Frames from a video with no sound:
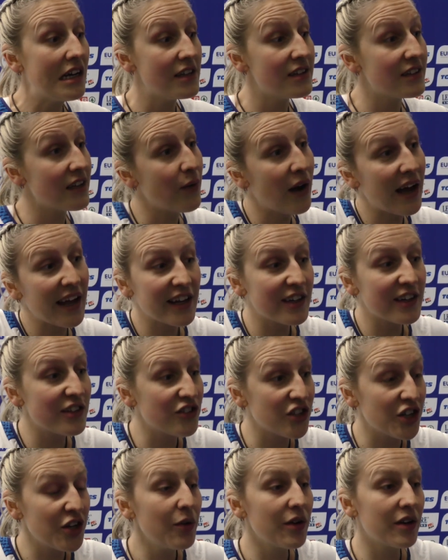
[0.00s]
See what I can
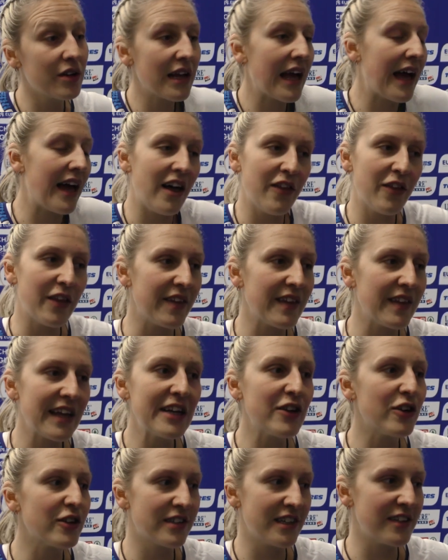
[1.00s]
do, and yeah, the
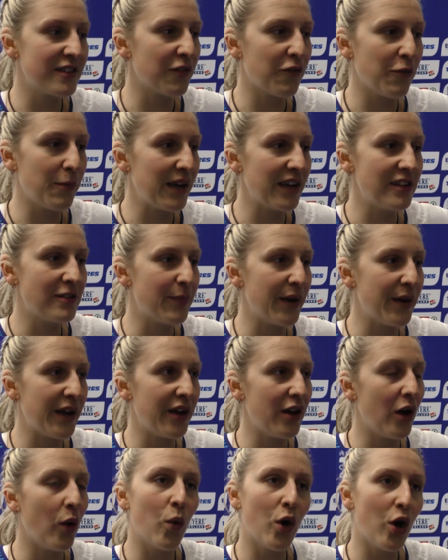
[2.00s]
indoor season for me has
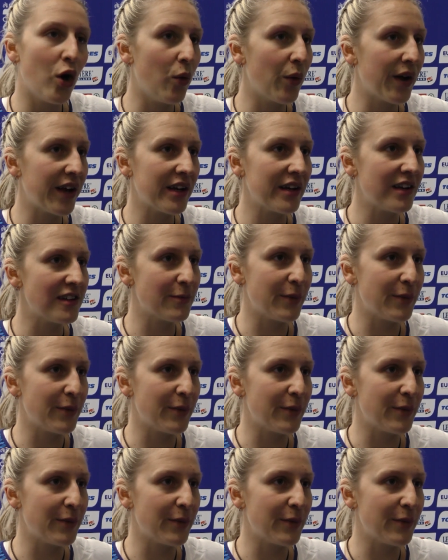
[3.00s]
been a whirlwind.